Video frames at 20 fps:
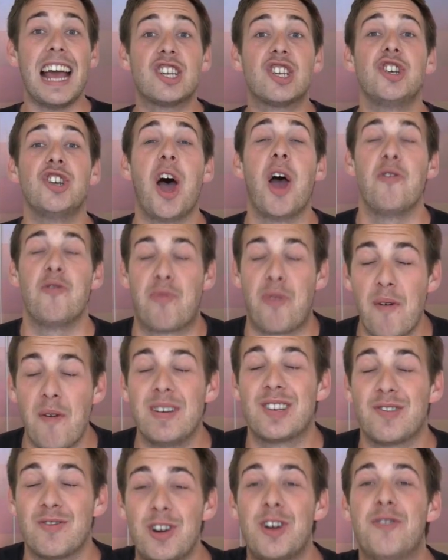Yes, no
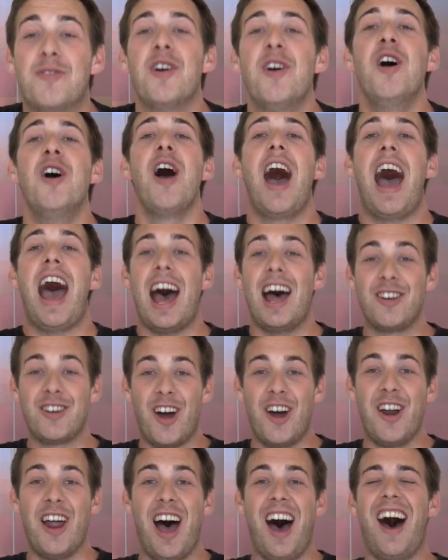promise.
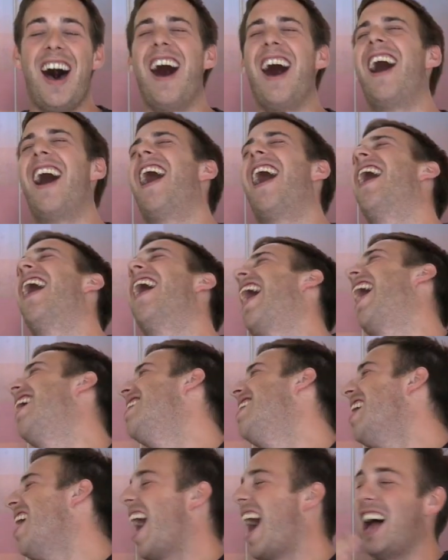
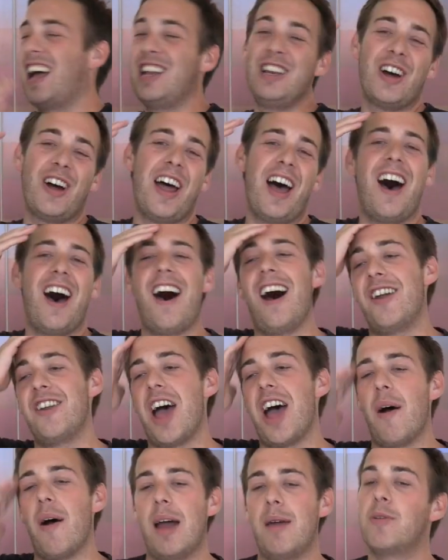Hand on
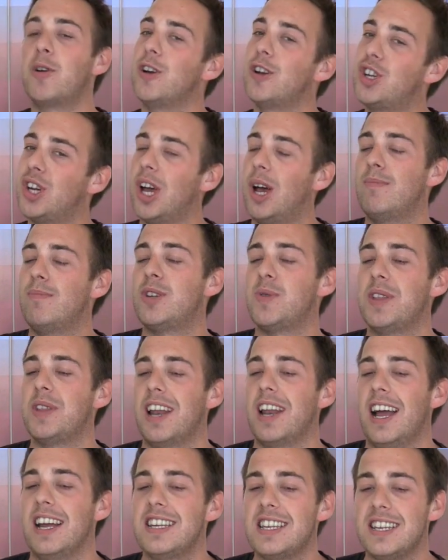heart. No, I'm good chums with
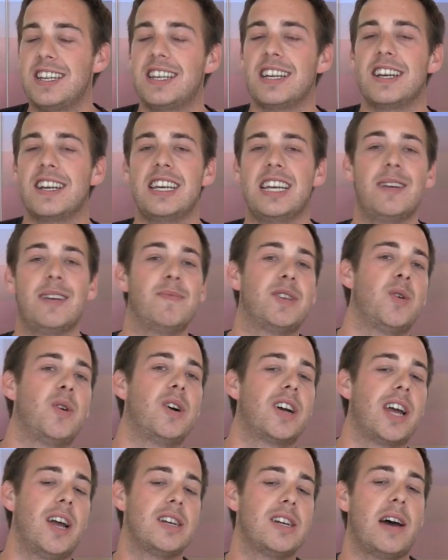the licensing team, so
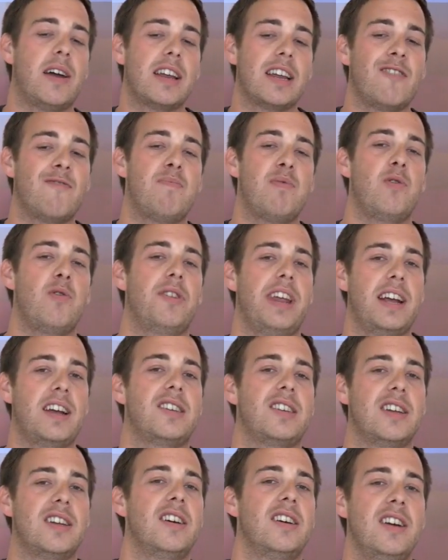I'll go down and give Paul
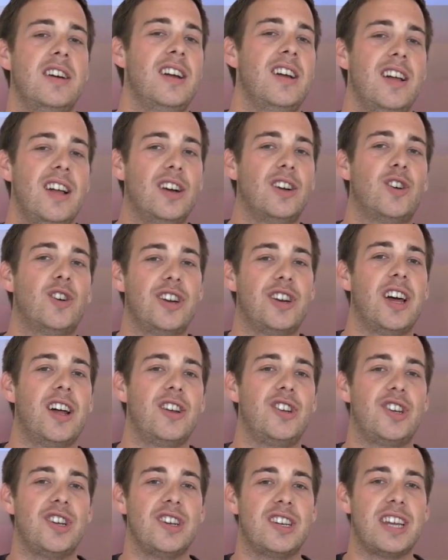Nixon a good
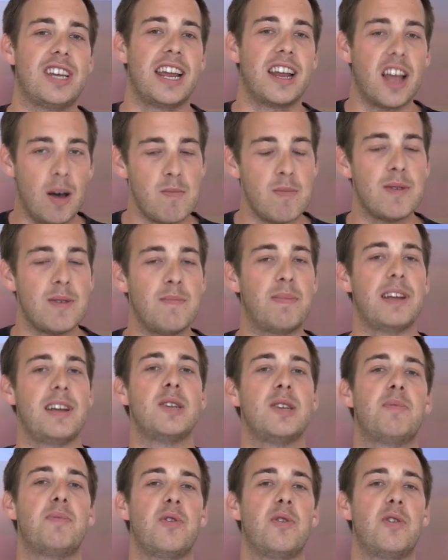nudge and say, "Cumberland,
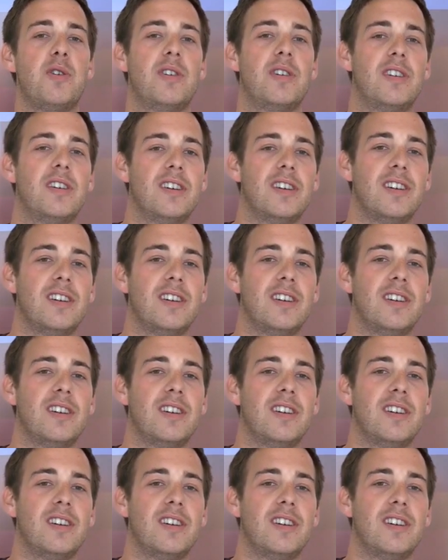please, Paul."